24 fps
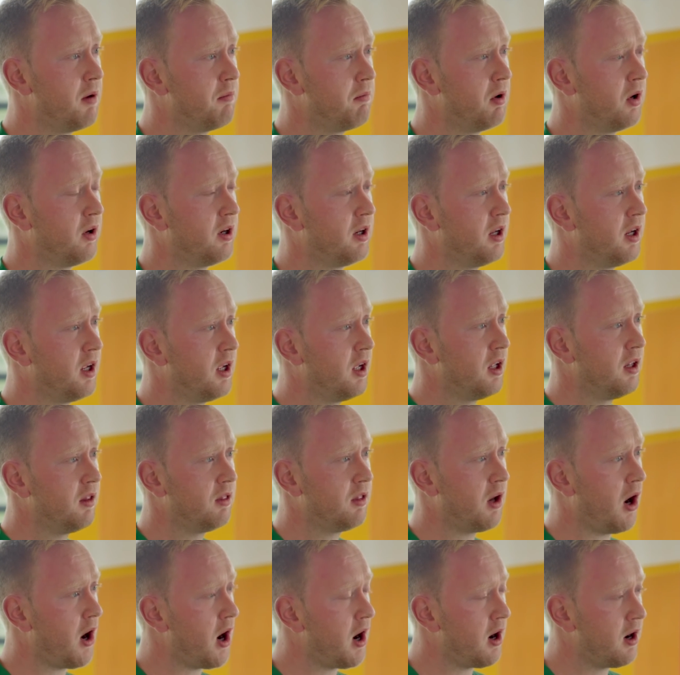But
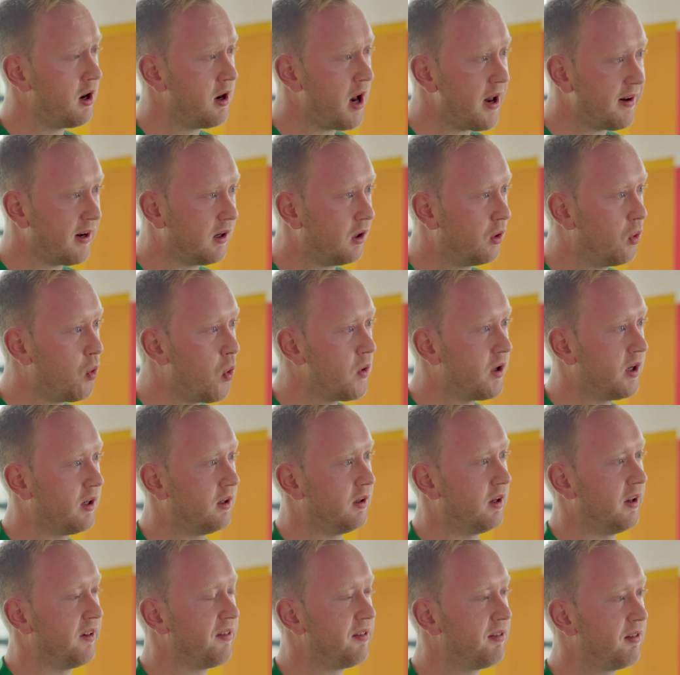they're not alone
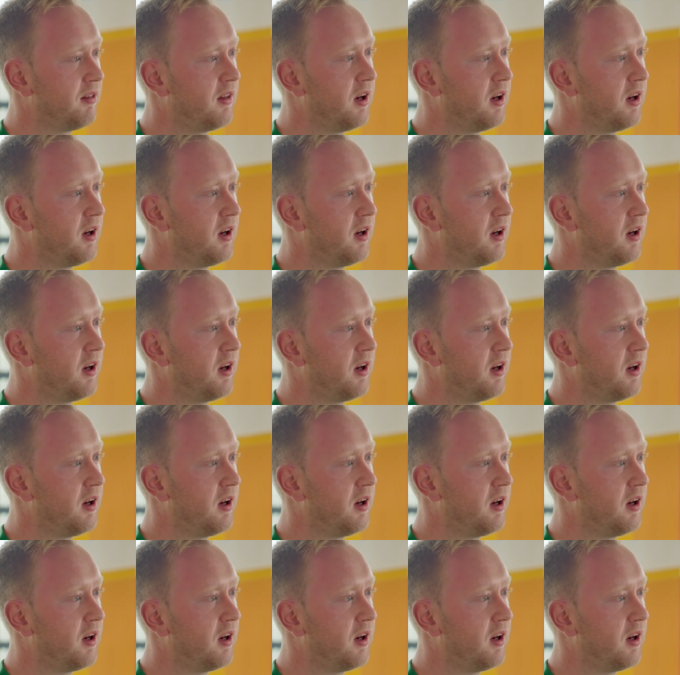in this.